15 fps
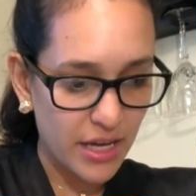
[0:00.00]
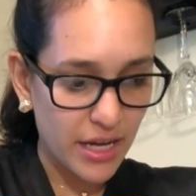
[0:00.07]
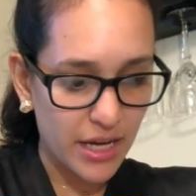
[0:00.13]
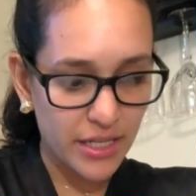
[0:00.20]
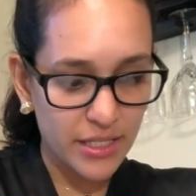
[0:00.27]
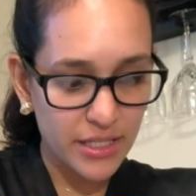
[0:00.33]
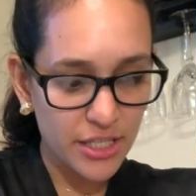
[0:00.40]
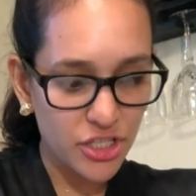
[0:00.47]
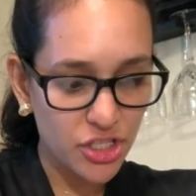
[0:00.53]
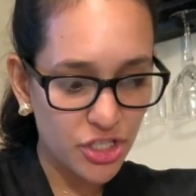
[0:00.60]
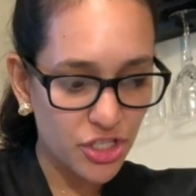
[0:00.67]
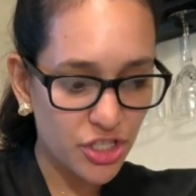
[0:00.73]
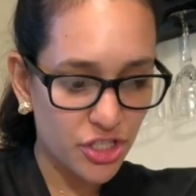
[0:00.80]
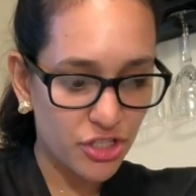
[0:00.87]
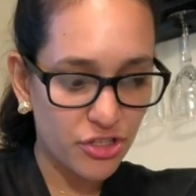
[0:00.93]
And it's like
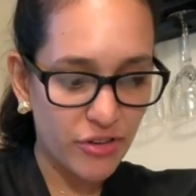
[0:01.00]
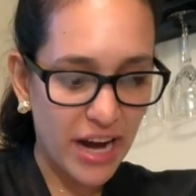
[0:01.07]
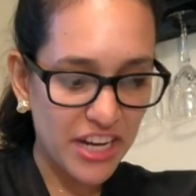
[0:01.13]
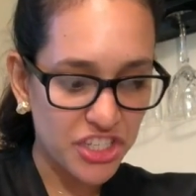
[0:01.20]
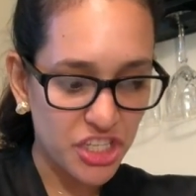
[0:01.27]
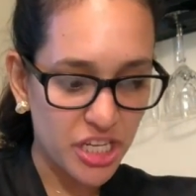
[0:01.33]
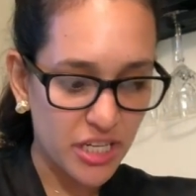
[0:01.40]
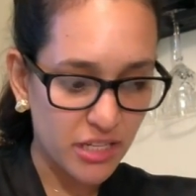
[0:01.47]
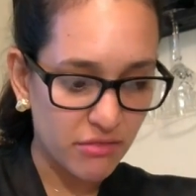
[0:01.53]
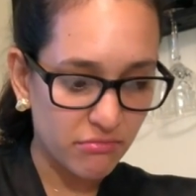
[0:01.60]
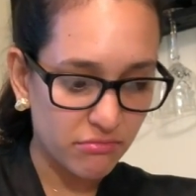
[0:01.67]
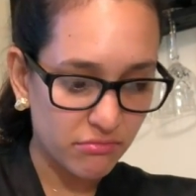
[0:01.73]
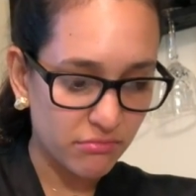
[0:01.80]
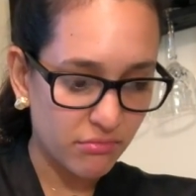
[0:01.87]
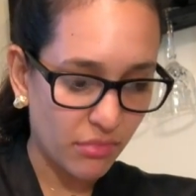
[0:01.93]
just scratching
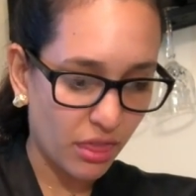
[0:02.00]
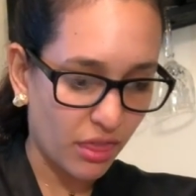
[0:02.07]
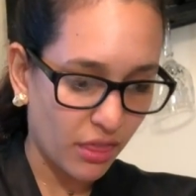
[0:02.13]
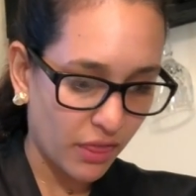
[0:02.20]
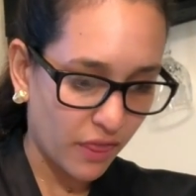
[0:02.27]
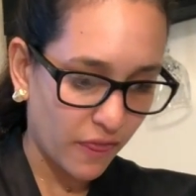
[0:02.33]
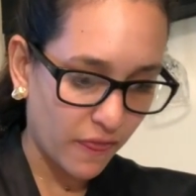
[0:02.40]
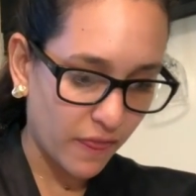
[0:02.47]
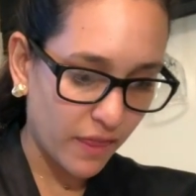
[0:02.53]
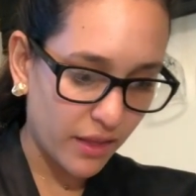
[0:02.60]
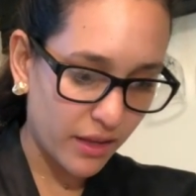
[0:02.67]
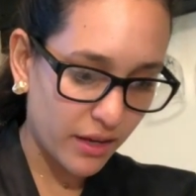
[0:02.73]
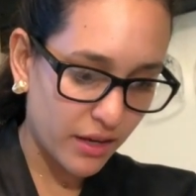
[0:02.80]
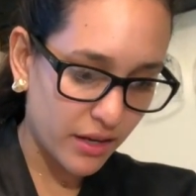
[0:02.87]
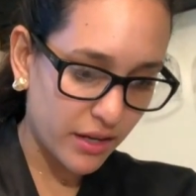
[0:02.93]

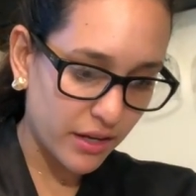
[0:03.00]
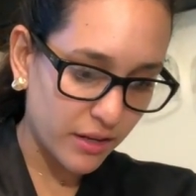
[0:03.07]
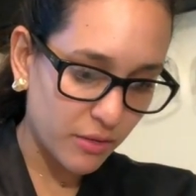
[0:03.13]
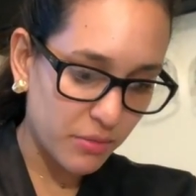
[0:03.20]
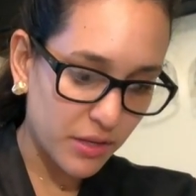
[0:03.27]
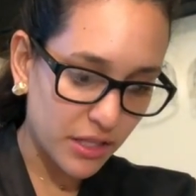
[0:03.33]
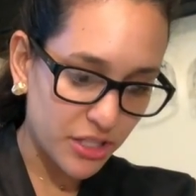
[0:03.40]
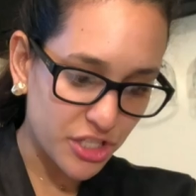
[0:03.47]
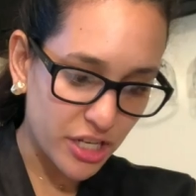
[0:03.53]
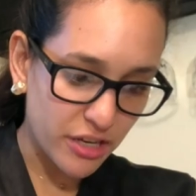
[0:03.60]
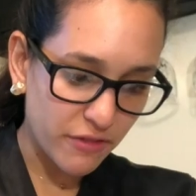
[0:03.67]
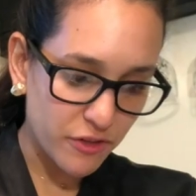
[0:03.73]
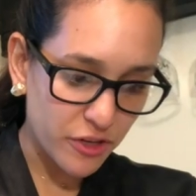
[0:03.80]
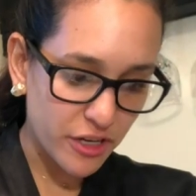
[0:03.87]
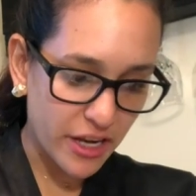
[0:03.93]
the nail polish out
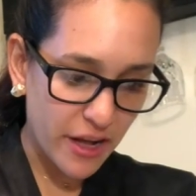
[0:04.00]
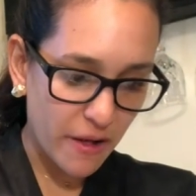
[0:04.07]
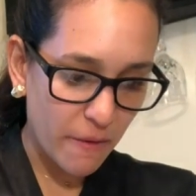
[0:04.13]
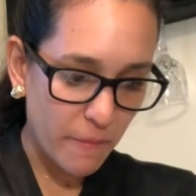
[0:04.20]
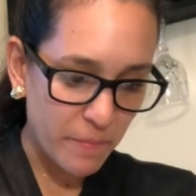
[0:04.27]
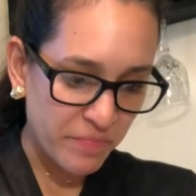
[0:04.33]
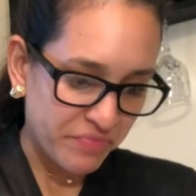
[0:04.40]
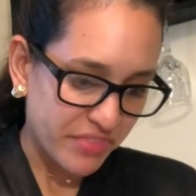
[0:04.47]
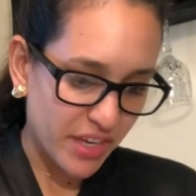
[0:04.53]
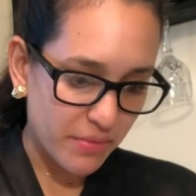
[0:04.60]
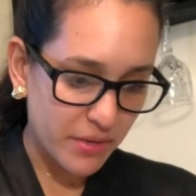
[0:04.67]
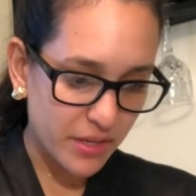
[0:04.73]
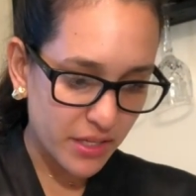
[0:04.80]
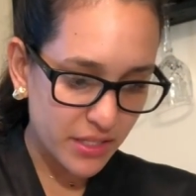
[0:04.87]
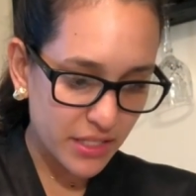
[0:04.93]
of your nail. And
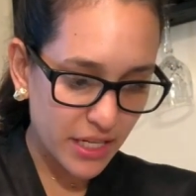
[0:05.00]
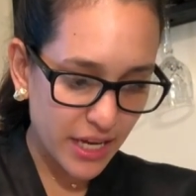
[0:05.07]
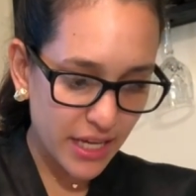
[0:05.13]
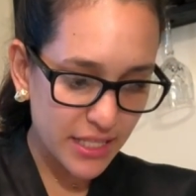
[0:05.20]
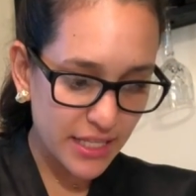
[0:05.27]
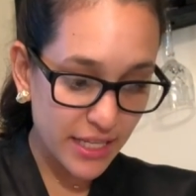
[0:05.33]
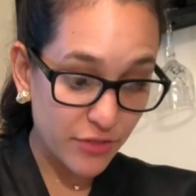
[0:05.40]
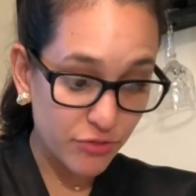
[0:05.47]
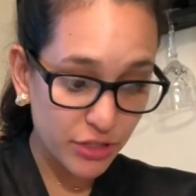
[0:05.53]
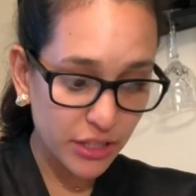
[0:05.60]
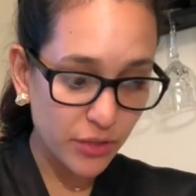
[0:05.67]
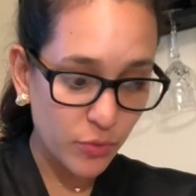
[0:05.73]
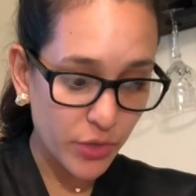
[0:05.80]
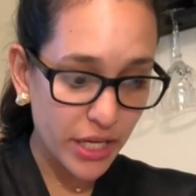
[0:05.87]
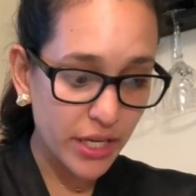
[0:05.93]
because it gets like
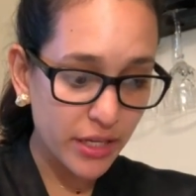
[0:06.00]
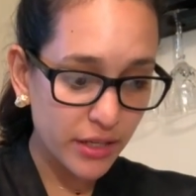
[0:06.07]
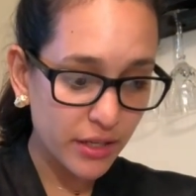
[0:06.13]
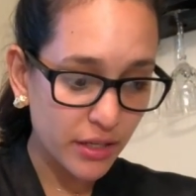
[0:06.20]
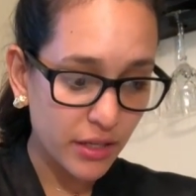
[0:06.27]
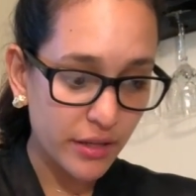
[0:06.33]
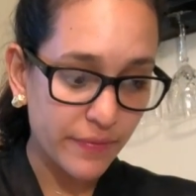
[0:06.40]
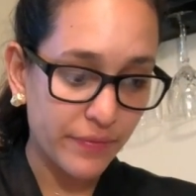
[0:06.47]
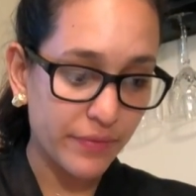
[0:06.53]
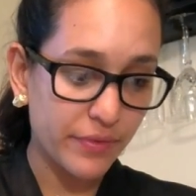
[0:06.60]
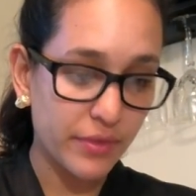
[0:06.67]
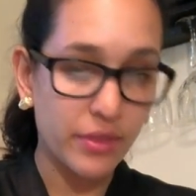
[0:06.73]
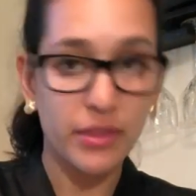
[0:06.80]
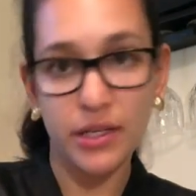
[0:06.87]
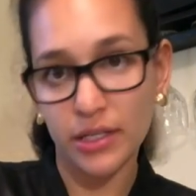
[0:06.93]
really weak,
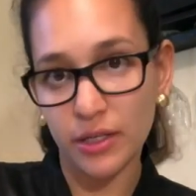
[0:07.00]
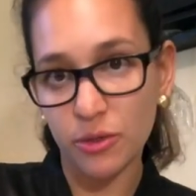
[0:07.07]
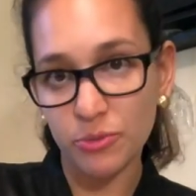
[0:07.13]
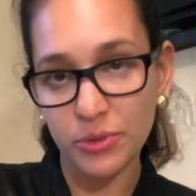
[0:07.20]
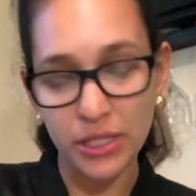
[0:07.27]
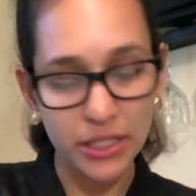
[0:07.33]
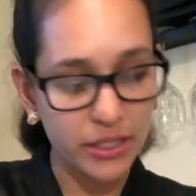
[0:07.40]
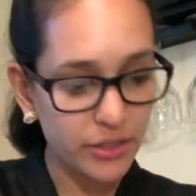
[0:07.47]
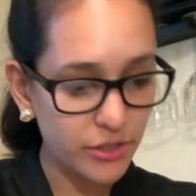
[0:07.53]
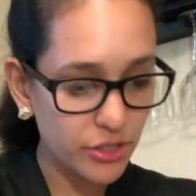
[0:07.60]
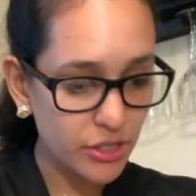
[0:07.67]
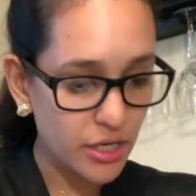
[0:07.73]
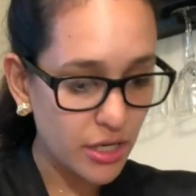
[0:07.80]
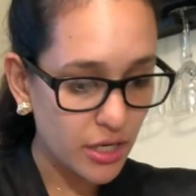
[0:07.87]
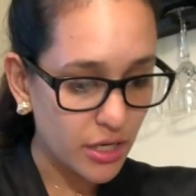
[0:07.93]
the nail polish,
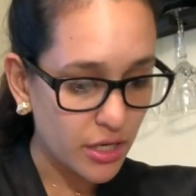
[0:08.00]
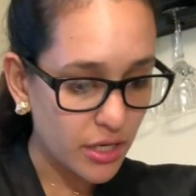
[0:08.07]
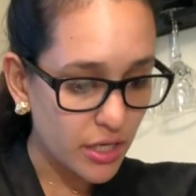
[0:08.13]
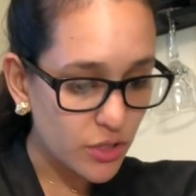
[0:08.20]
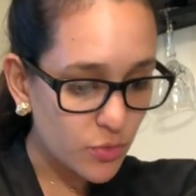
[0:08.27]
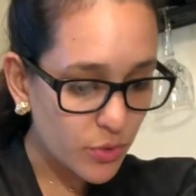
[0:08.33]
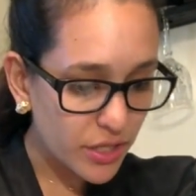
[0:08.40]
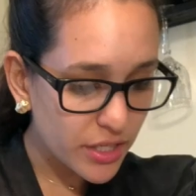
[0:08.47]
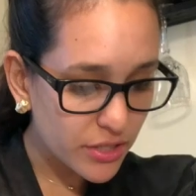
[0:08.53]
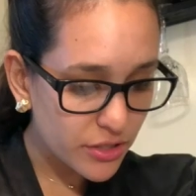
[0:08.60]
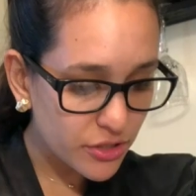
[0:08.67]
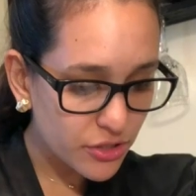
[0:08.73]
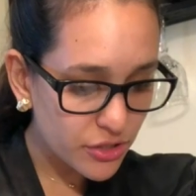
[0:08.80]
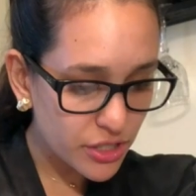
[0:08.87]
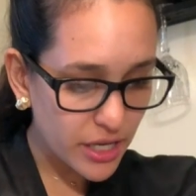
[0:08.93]
it's way easier
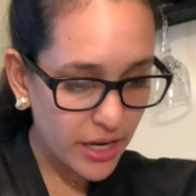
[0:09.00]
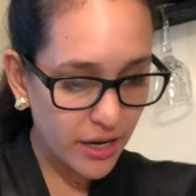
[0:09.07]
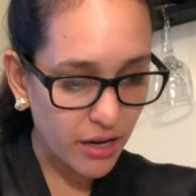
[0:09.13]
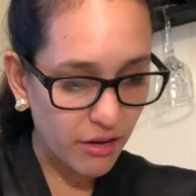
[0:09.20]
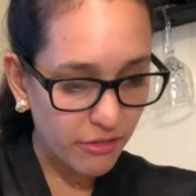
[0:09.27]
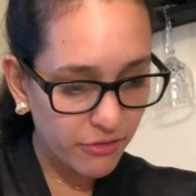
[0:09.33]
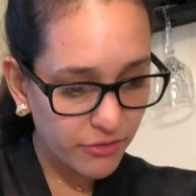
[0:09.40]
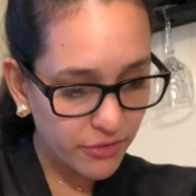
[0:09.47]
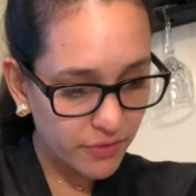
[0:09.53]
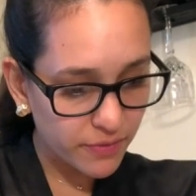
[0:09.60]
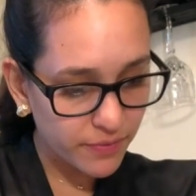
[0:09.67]
to take off.